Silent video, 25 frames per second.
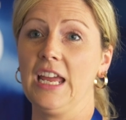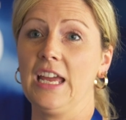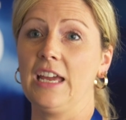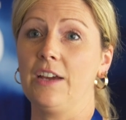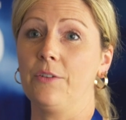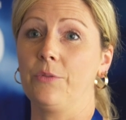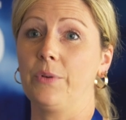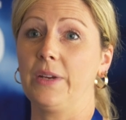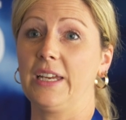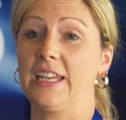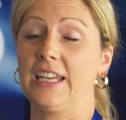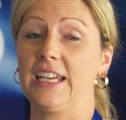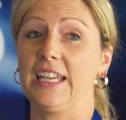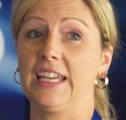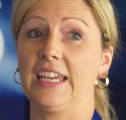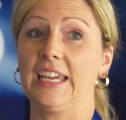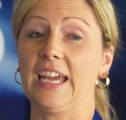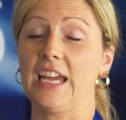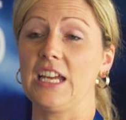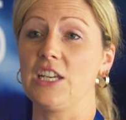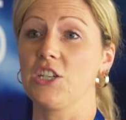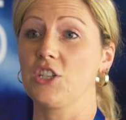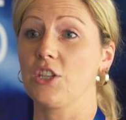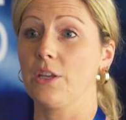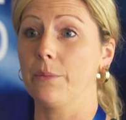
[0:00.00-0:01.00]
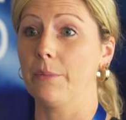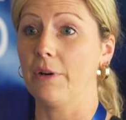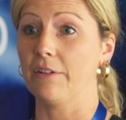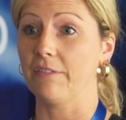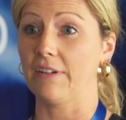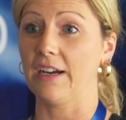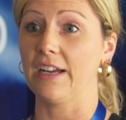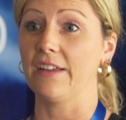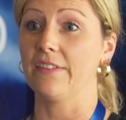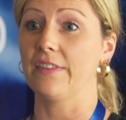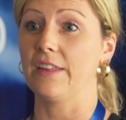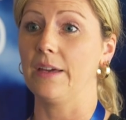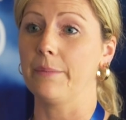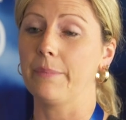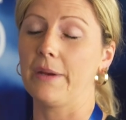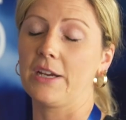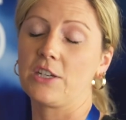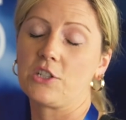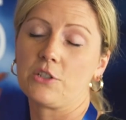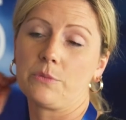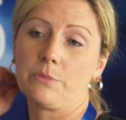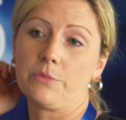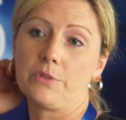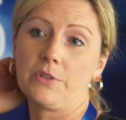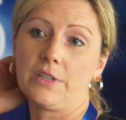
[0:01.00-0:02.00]
if we can engage them around their
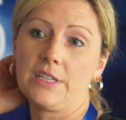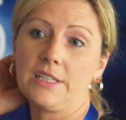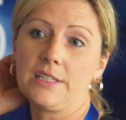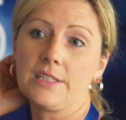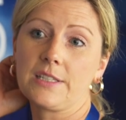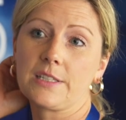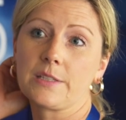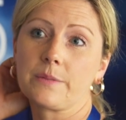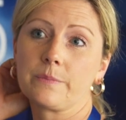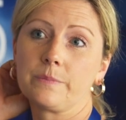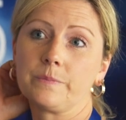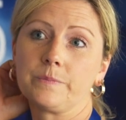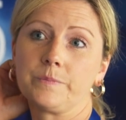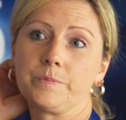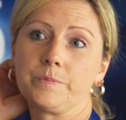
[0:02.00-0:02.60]
passion points.